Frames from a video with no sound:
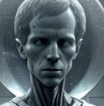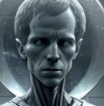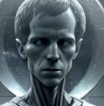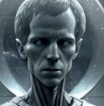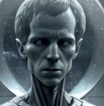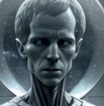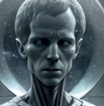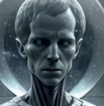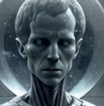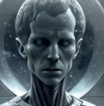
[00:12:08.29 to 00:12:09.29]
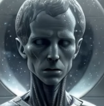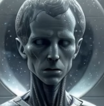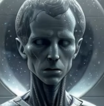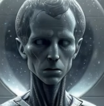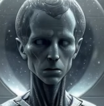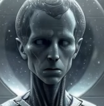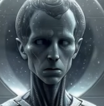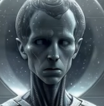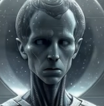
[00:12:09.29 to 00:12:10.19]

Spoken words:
(no one is talking)